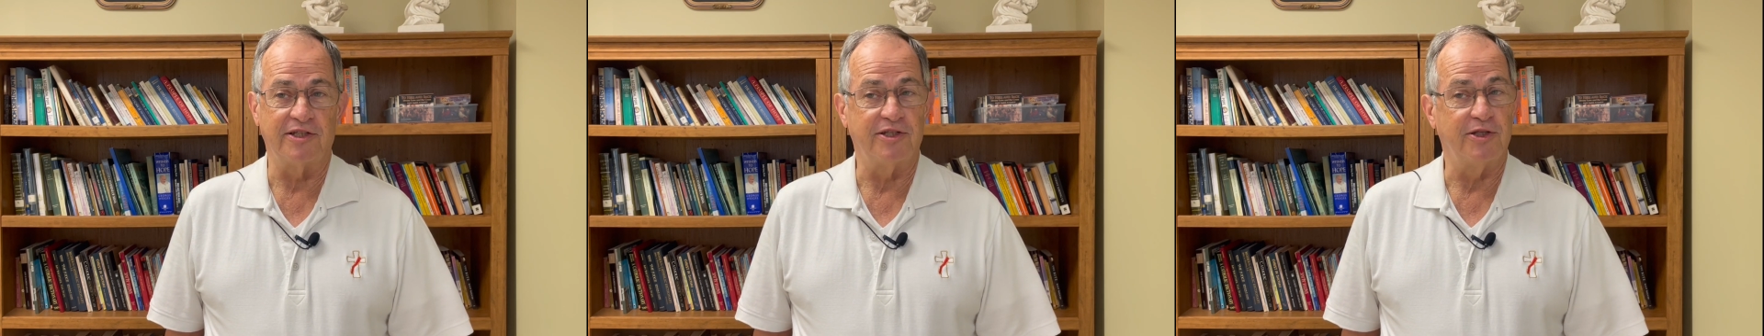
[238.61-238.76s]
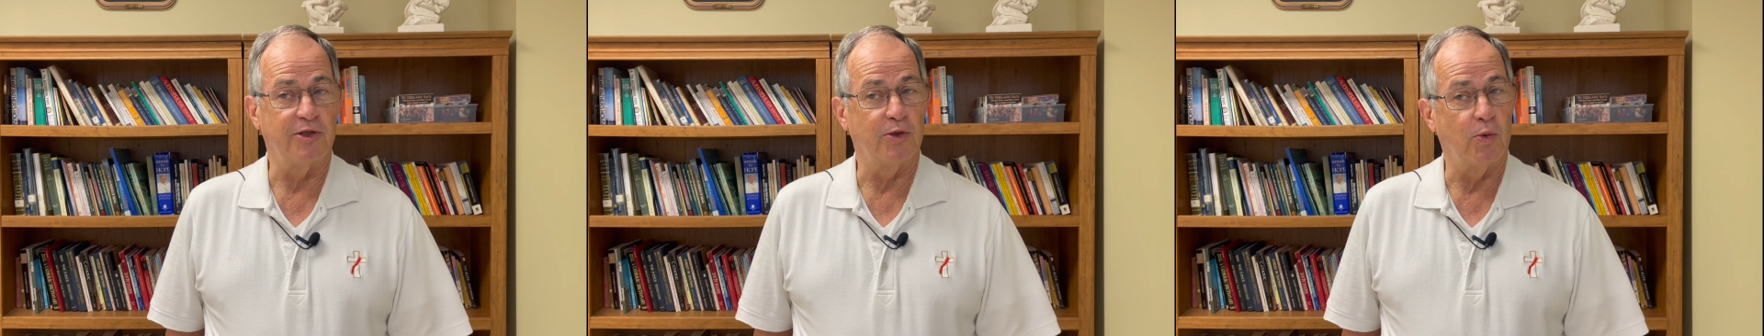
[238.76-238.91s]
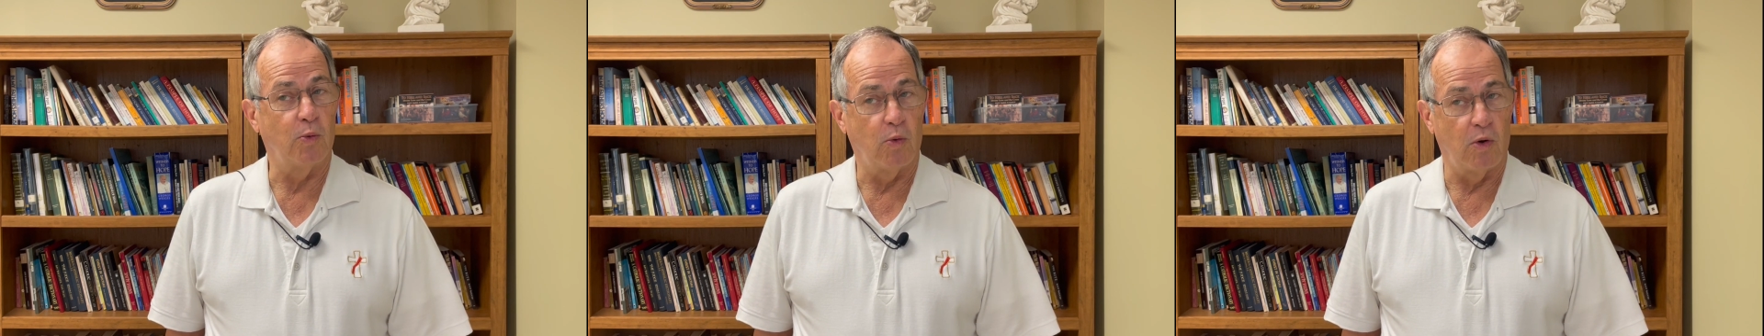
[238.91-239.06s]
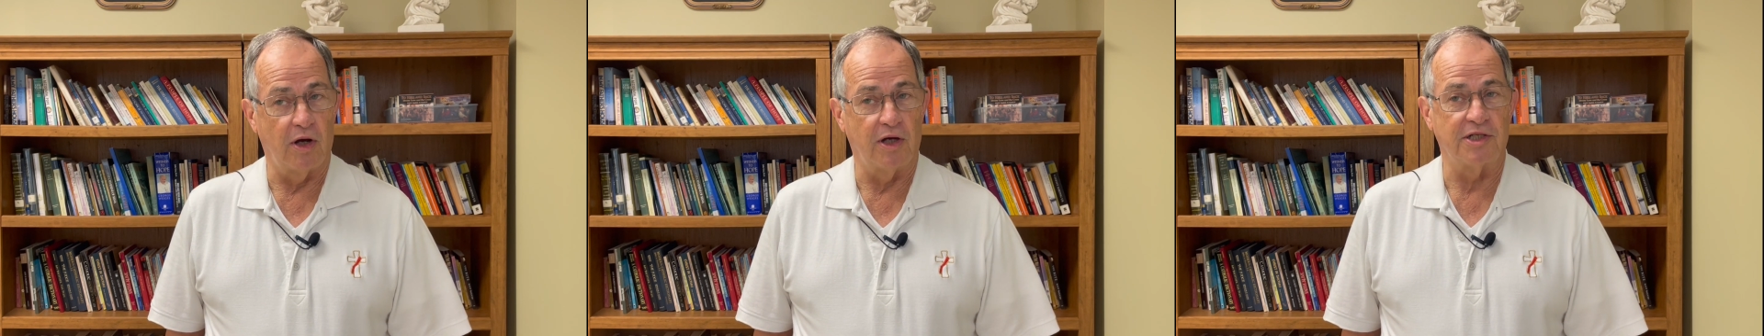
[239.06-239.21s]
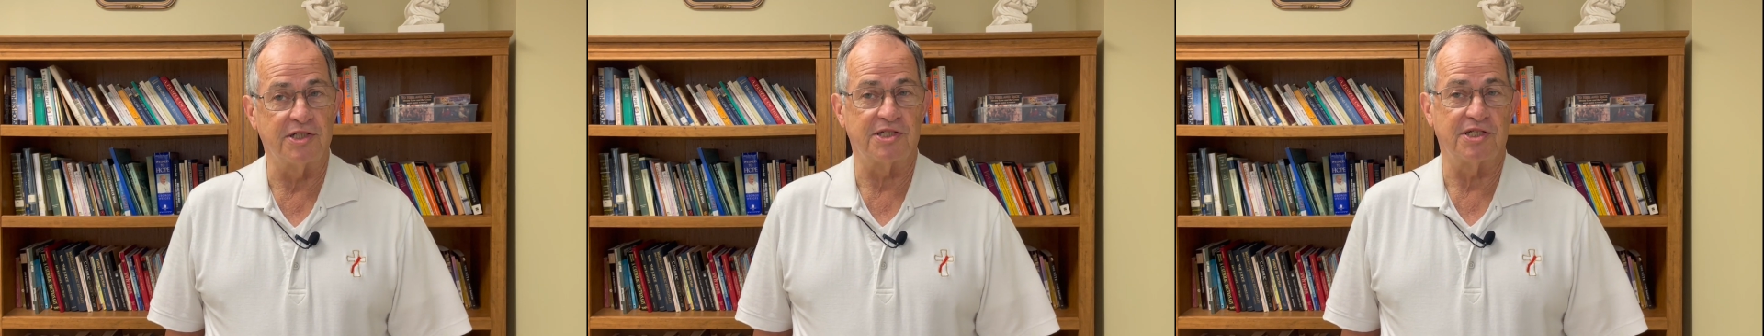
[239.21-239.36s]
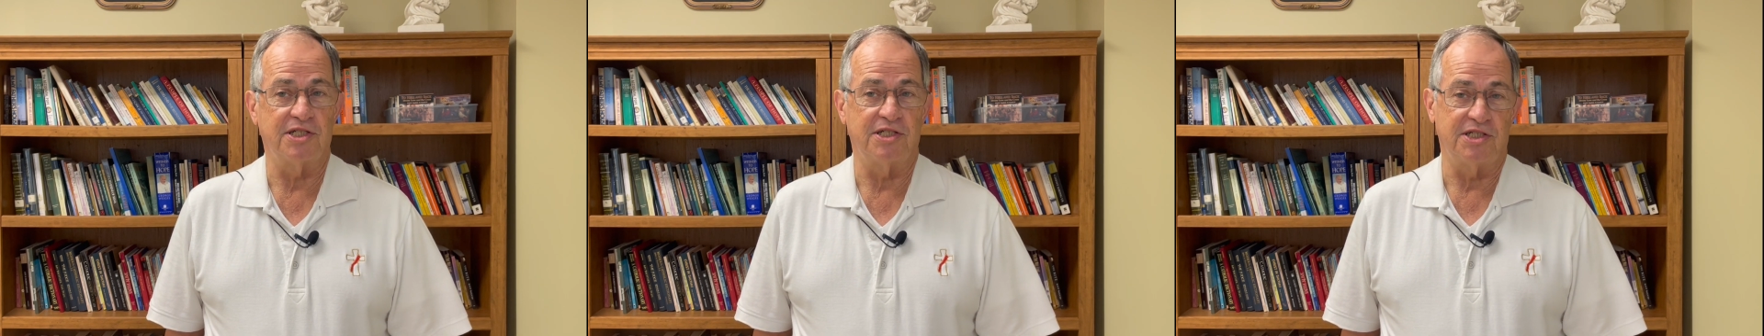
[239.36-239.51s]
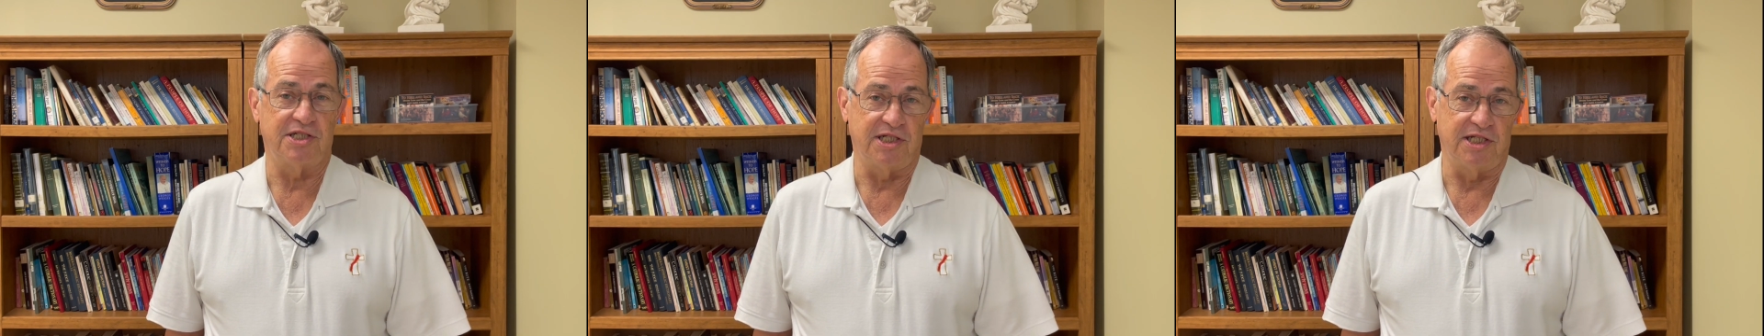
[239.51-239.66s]
than it was
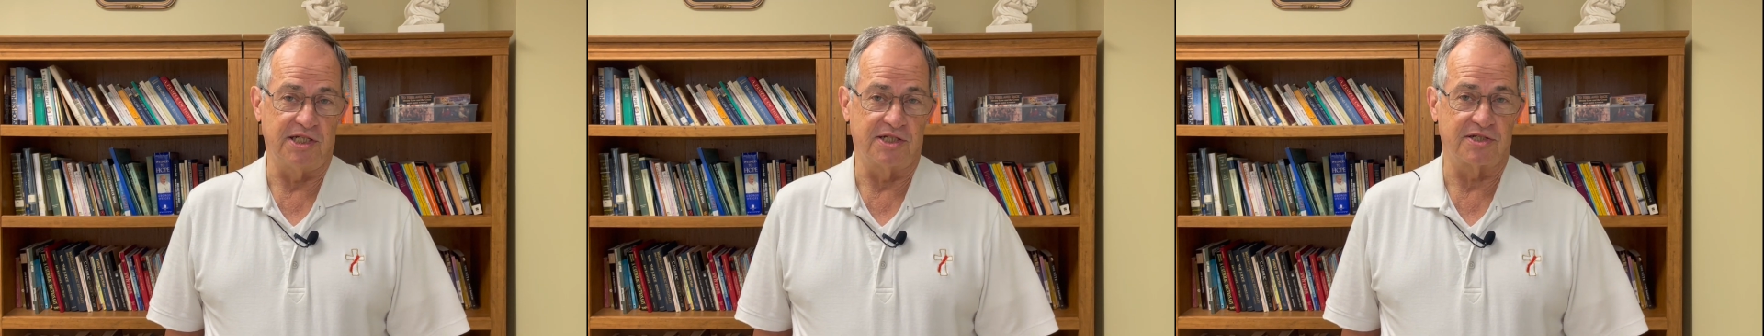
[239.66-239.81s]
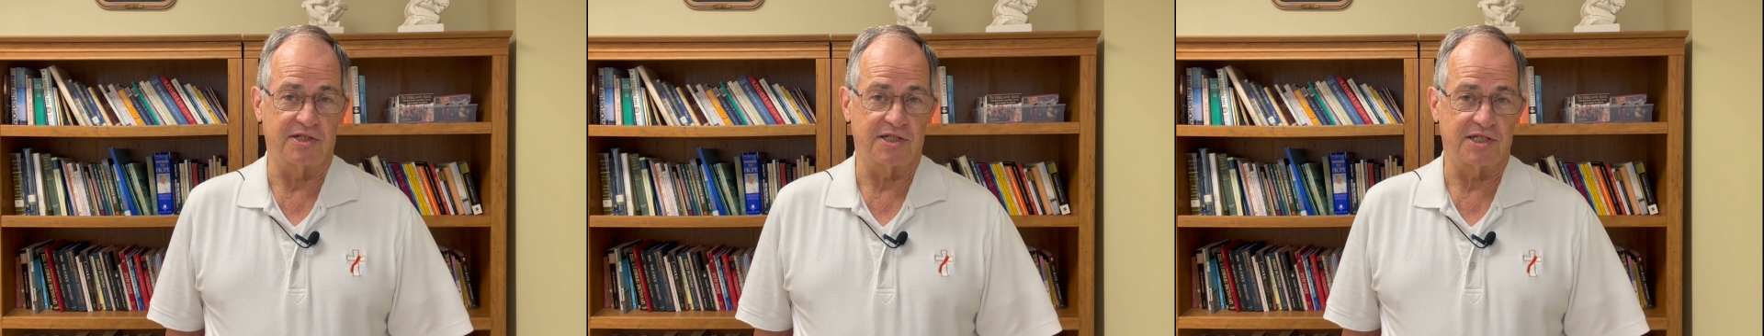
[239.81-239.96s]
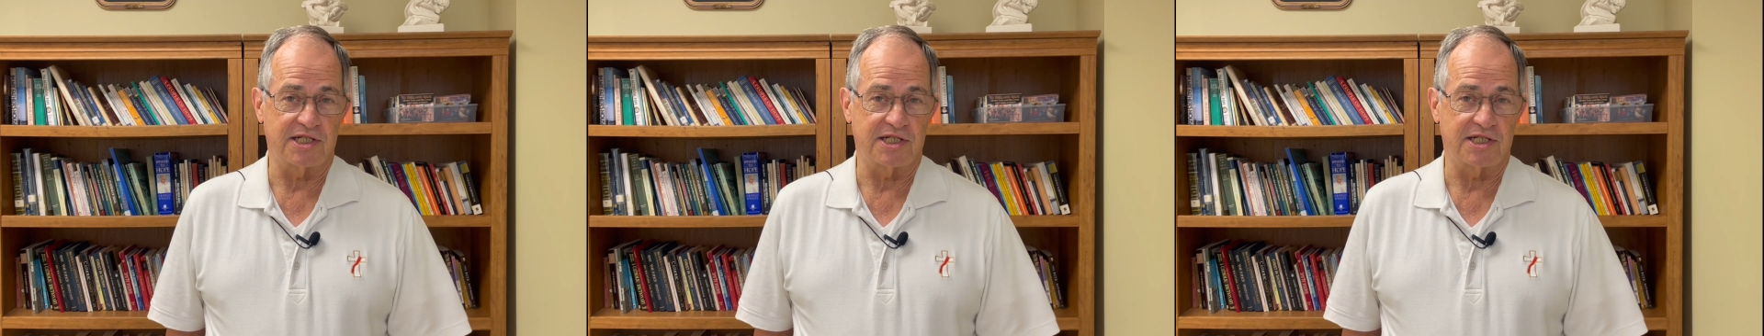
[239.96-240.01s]
in Jesus'